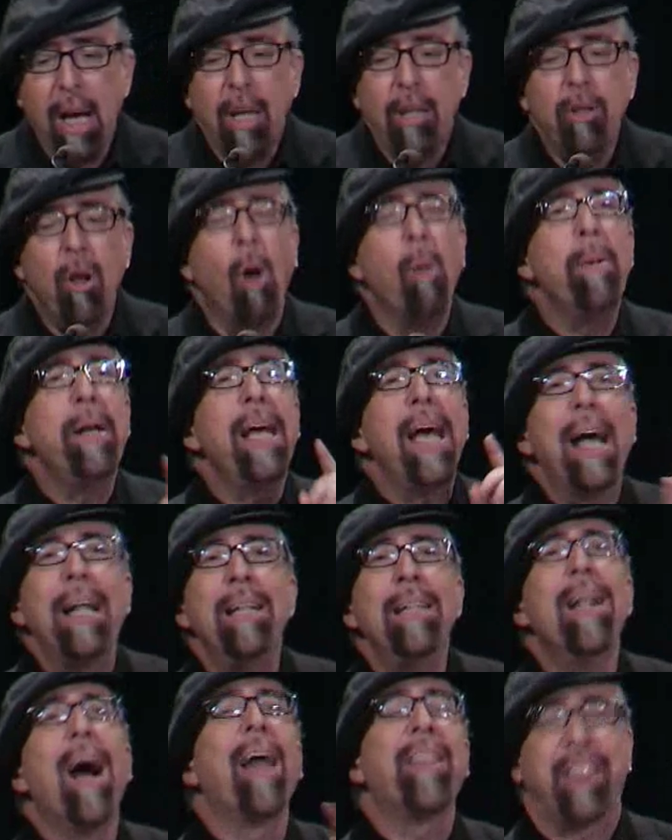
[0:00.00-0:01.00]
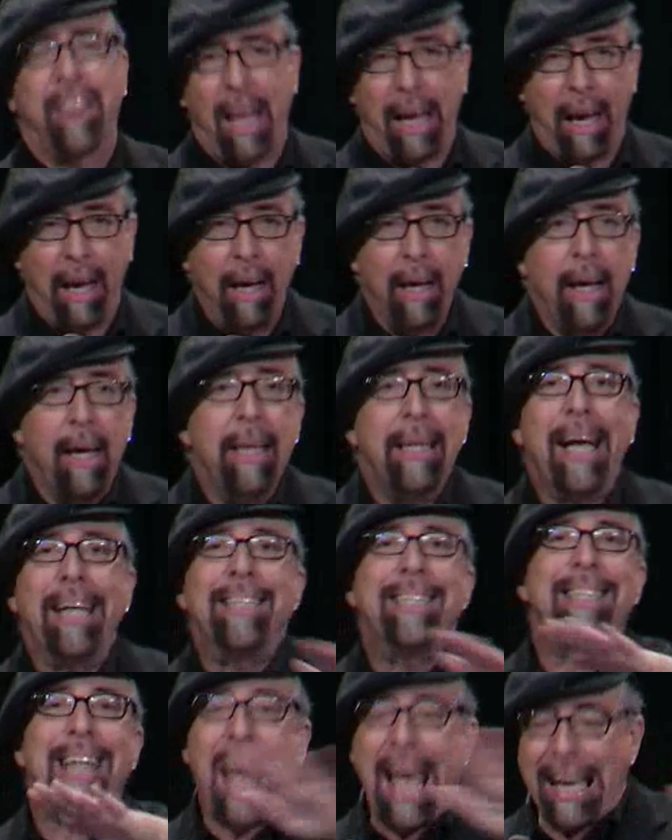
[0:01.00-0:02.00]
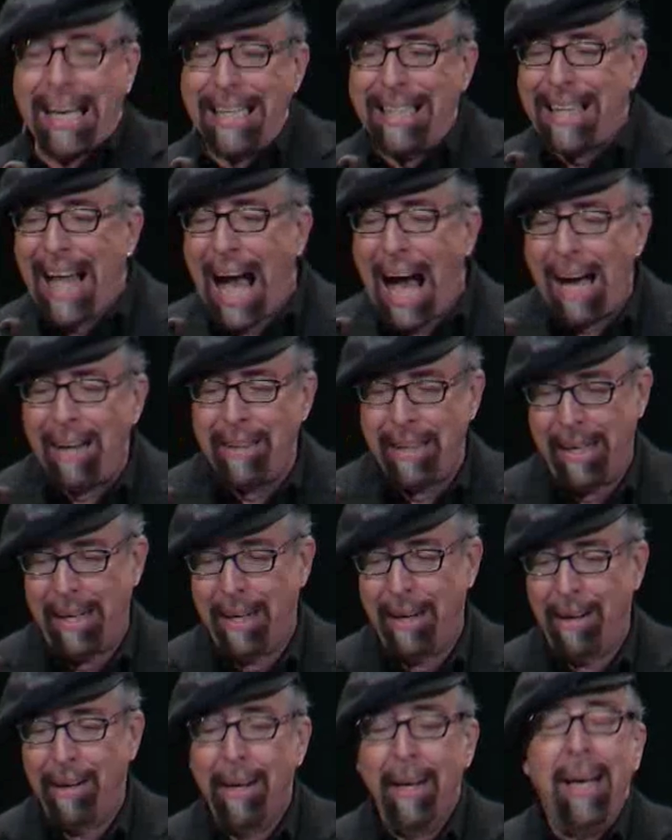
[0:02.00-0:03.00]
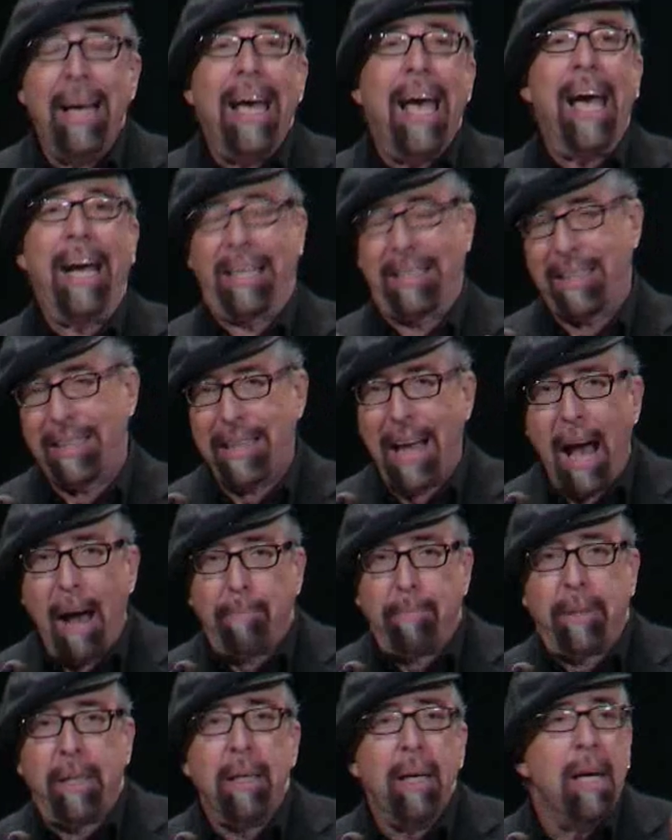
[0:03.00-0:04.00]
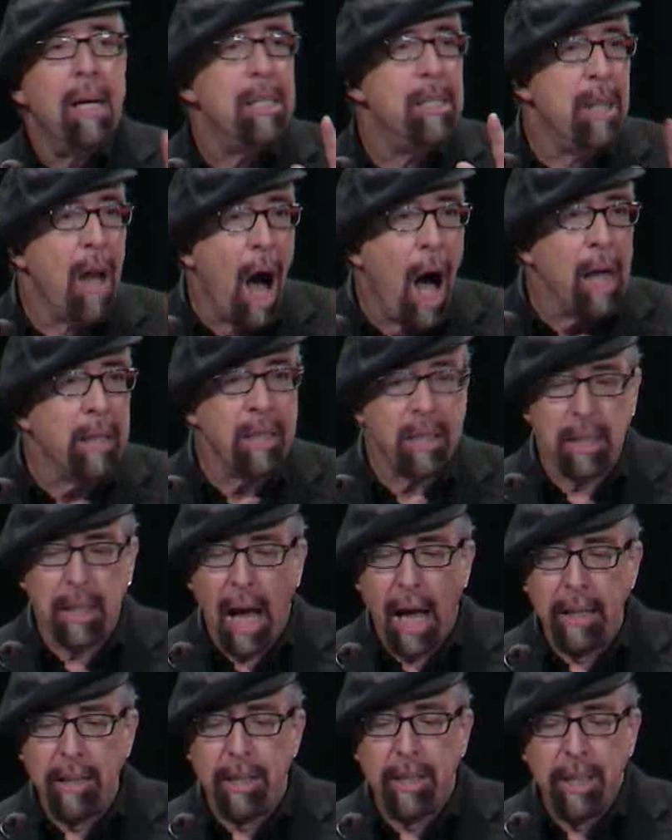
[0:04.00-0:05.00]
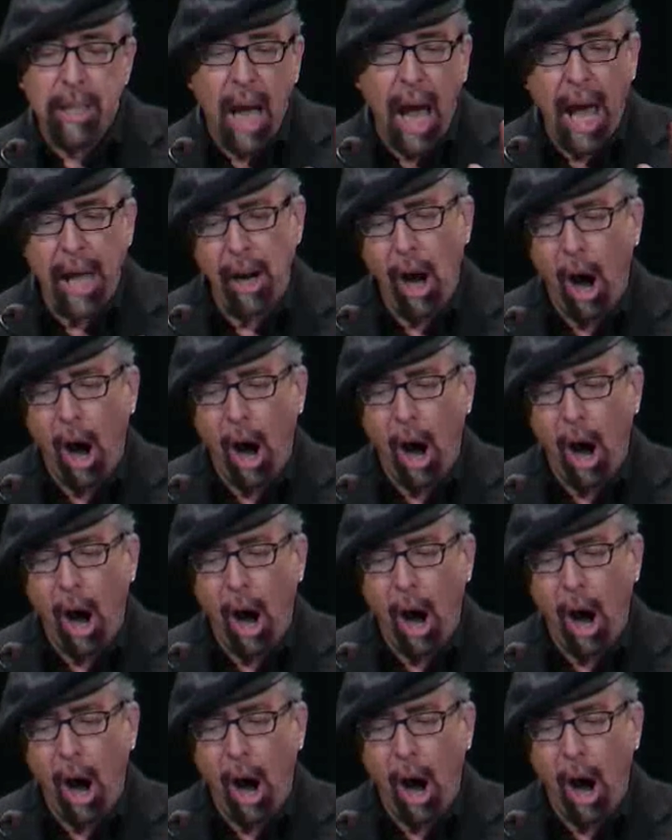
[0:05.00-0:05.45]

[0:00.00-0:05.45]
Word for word: Nobody and nothing gets taken down here except nonsense and